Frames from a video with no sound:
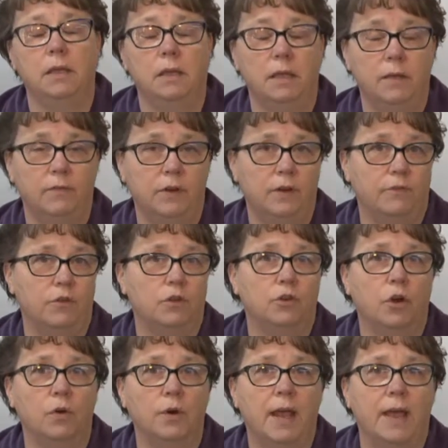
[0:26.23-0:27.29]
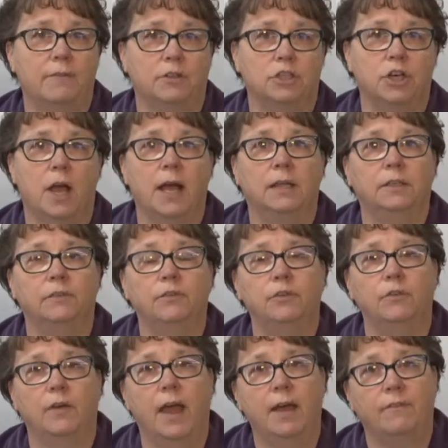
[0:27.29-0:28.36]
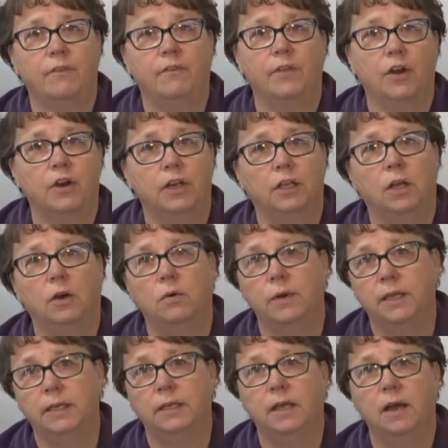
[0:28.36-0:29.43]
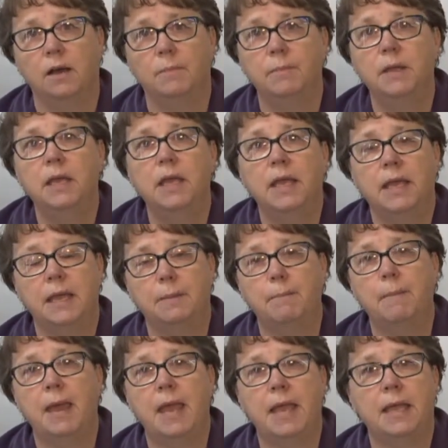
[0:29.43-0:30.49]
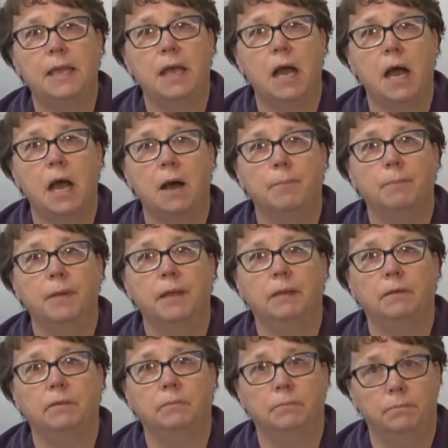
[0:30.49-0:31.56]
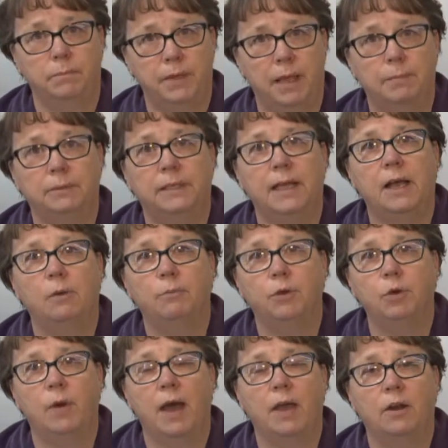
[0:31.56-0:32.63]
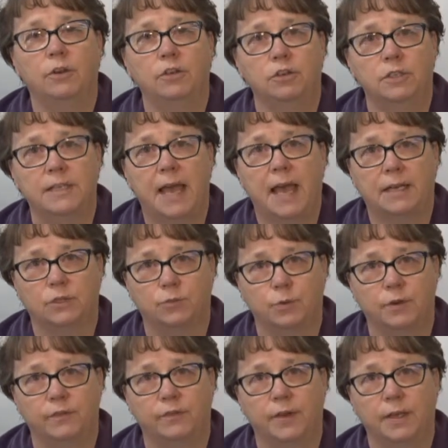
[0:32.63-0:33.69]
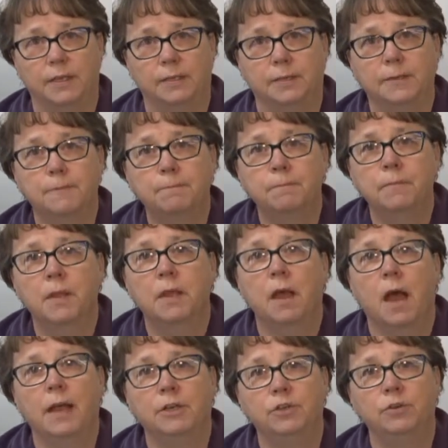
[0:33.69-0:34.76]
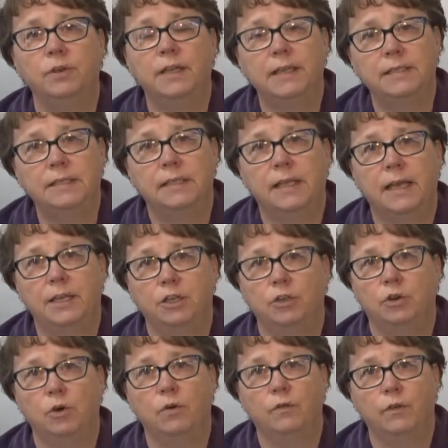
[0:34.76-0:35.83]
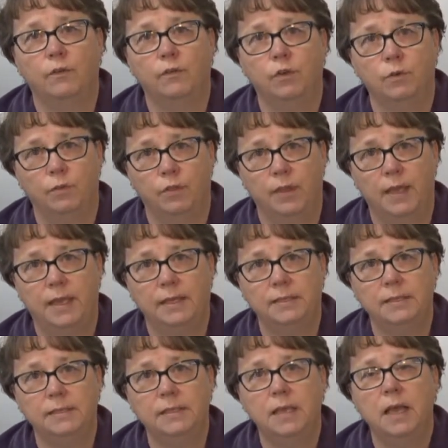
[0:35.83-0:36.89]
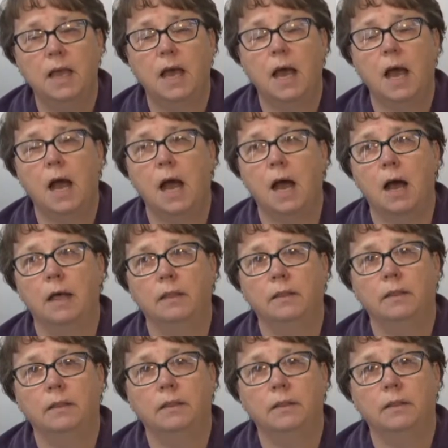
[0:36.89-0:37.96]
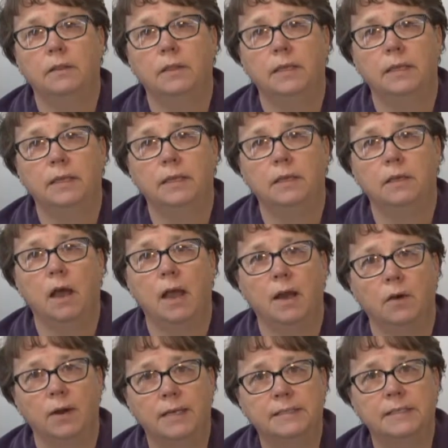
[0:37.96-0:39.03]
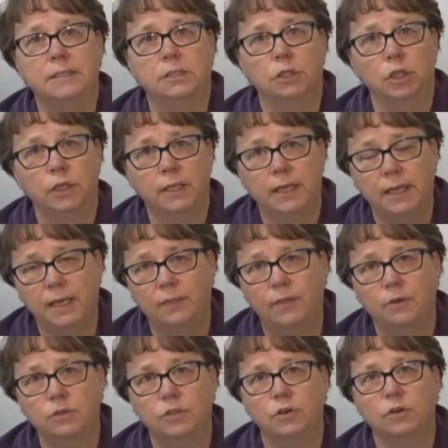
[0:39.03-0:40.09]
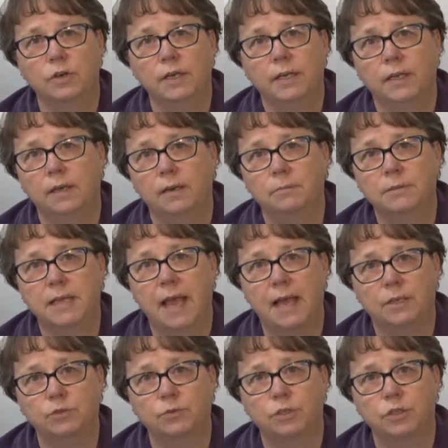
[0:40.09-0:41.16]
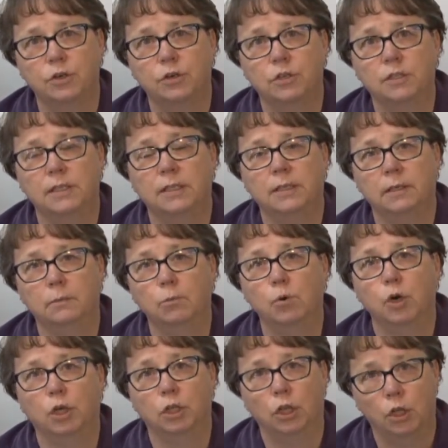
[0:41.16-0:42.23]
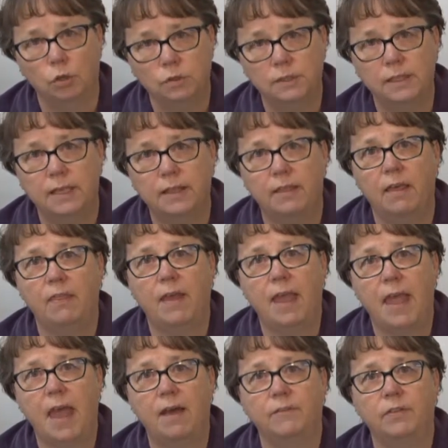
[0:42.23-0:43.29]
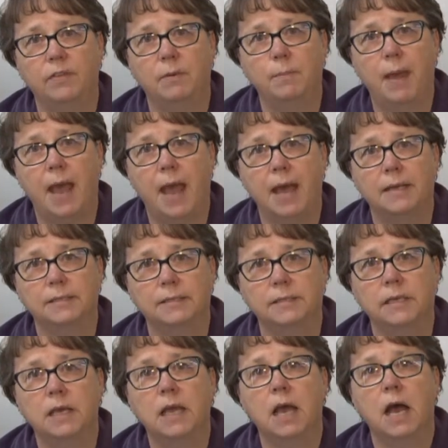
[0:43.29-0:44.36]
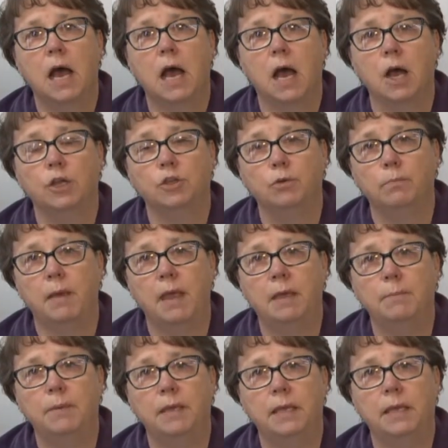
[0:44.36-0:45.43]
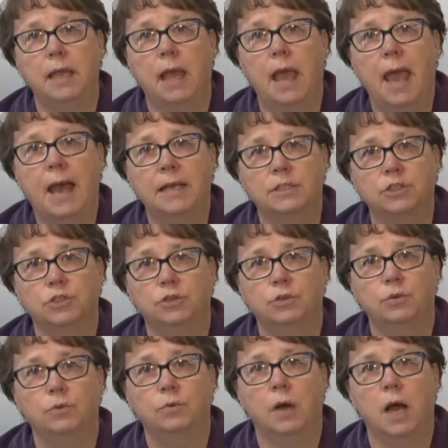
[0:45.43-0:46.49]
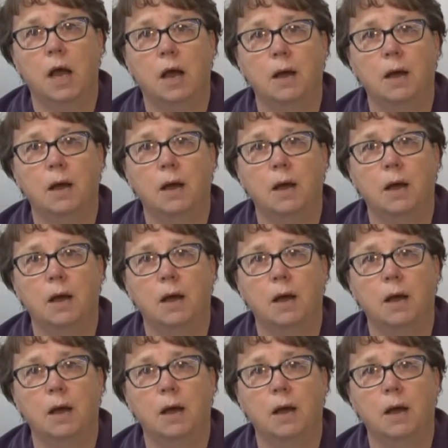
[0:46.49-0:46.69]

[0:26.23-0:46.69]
even if you don't have a child, if you have a very low income, it may be able to help you out on your tax refund. I do need to let you know of a few things. The IRS is looking at those earned income tax returns a little more closely than they have in the past. You may be asked to